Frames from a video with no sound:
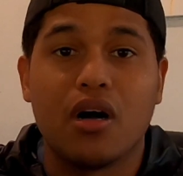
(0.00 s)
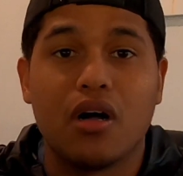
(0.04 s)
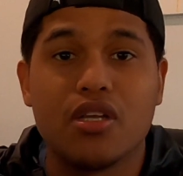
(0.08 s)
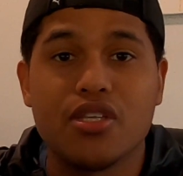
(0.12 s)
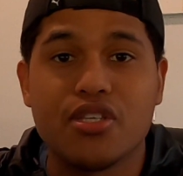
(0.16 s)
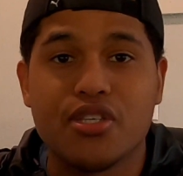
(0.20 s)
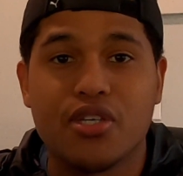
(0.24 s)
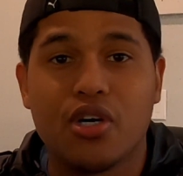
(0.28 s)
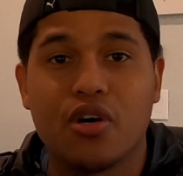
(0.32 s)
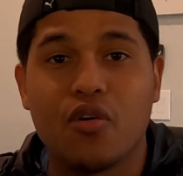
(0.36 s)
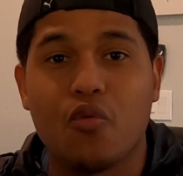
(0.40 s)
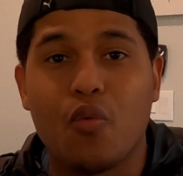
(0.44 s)

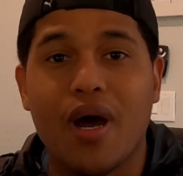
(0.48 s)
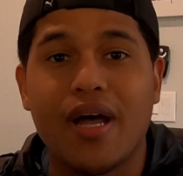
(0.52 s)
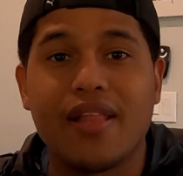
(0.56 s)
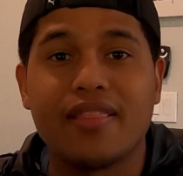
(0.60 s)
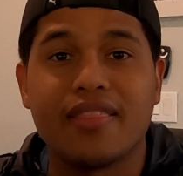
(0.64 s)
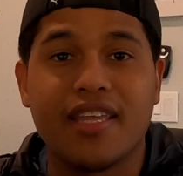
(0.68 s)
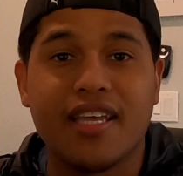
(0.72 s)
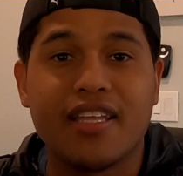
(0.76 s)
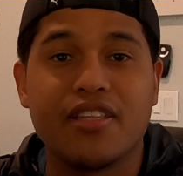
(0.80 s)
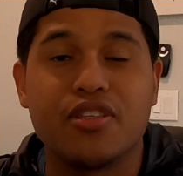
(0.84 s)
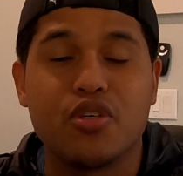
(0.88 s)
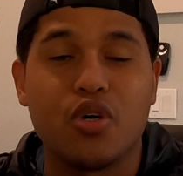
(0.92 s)
also
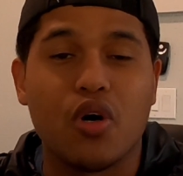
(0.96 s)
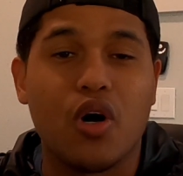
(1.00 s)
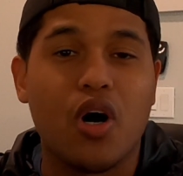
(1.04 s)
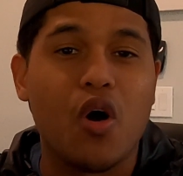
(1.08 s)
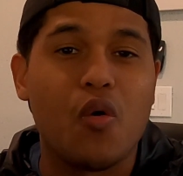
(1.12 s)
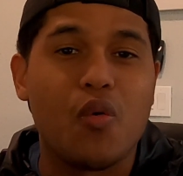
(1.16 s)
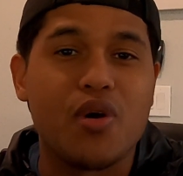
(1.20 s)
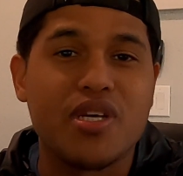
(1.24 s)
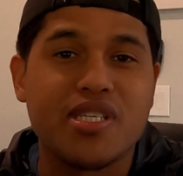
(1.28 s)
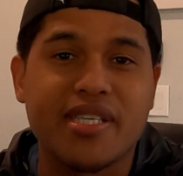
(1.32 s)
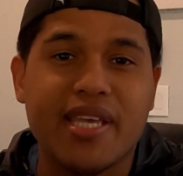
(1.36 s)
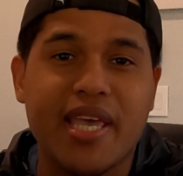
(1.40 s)
one thing to
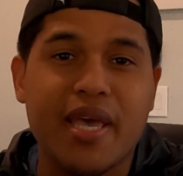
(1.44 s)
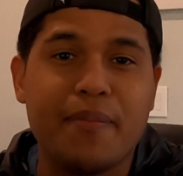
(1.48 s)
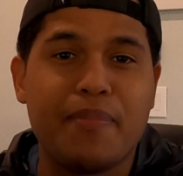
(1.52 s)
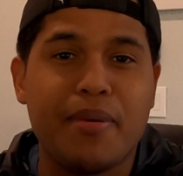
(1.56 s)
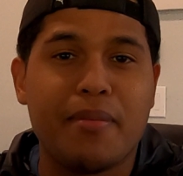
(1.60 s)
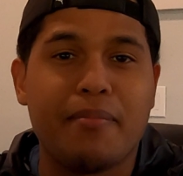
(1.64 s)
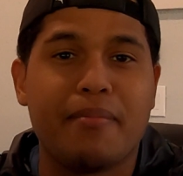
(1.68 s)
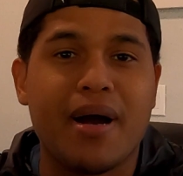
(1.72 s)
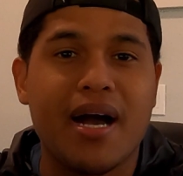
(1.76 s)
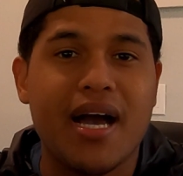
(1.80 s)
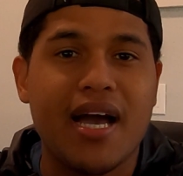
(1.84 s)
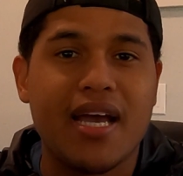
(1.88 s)
always
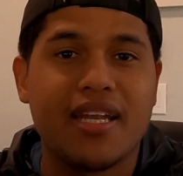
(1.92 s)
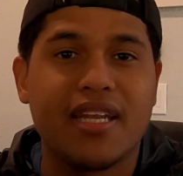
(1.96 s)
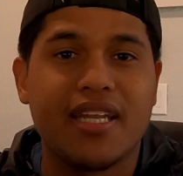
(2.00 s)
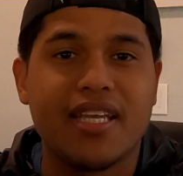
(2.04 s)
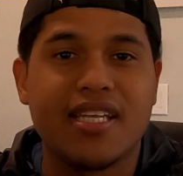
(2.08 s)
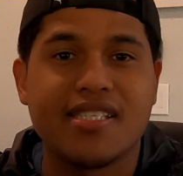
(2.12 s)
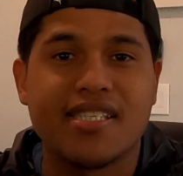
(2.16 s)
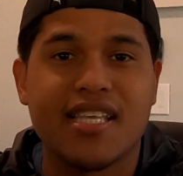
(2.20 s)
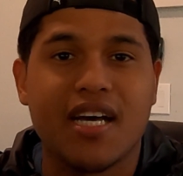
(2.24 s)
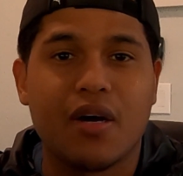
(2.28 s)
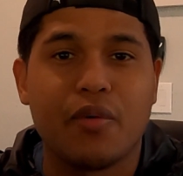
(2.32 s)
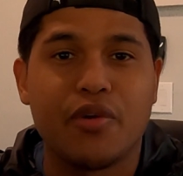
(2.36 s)
keep in mind
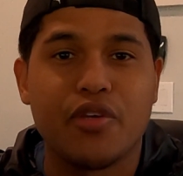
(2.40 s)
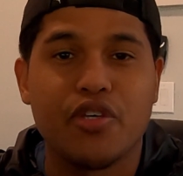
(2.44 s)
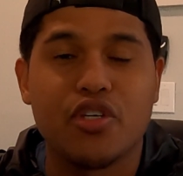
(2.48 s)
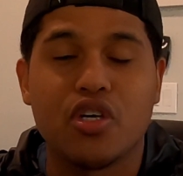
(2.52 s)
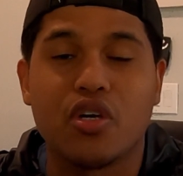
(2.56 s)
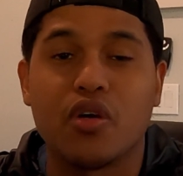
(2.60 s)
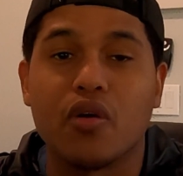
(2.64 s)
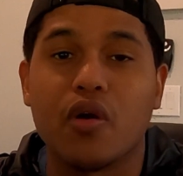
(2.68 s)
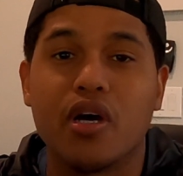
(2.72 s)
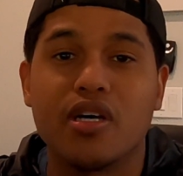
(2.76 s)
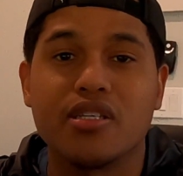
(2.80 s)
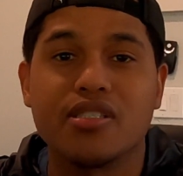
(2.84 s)
is that when
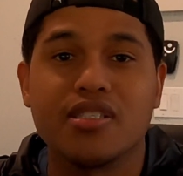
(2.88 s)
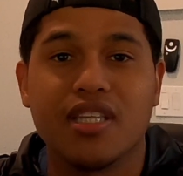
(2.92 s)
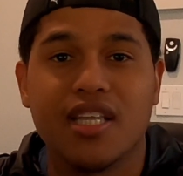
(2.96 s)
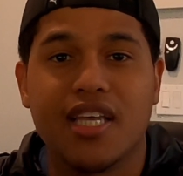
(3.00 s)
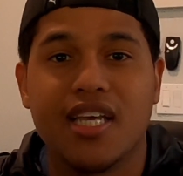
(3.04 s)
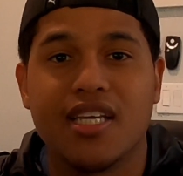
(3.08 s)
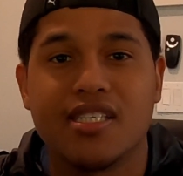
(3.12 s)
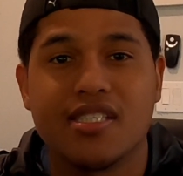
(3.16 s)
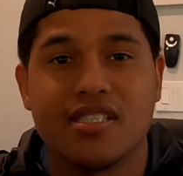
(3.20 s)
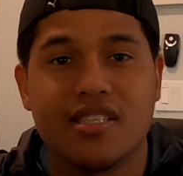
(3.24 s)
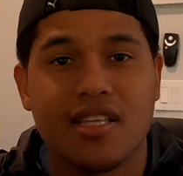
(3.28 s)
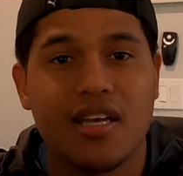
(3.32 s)
you cross
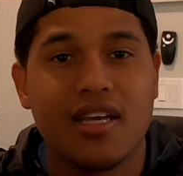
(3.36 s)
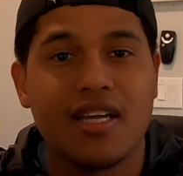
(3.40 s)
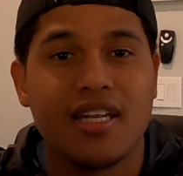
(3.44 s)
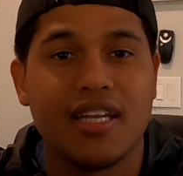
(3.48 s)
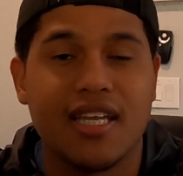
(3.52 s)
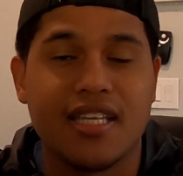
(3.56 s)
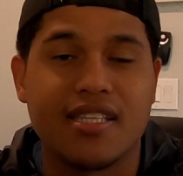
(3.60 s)
list,